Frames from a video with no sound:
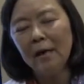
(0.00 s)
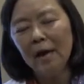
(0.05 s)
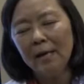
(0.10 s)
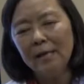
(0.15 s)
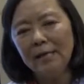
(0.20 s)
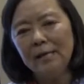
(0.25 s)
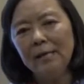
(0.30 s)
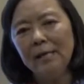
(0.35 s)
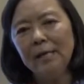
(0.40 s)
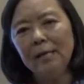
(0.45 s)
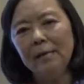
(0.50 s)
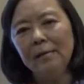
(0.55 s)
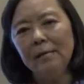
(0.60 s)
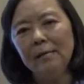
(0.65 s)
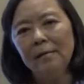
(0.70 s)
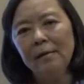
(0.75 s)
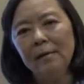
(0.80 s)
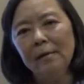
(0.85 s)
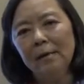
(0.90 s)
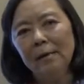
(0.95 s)

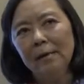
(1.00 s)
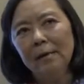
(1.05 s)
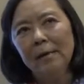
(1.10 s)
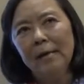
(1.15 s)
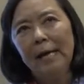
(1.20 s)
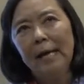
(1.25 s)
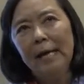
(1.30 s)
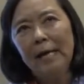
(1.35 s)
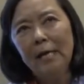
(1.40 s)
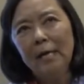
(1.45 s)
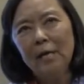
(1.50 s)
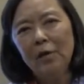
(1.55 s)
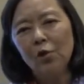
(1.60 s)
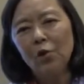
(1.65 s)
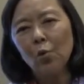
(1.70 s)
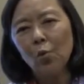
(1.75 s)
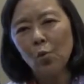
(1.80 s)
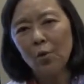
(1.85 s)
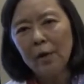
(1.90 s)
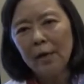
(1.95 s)

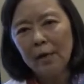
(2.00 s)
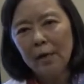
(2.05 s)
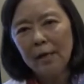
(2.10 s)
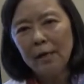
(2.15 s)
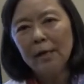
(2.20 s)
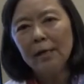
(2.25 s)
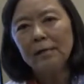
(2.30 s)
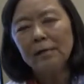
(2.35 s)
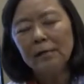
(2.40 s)
1983.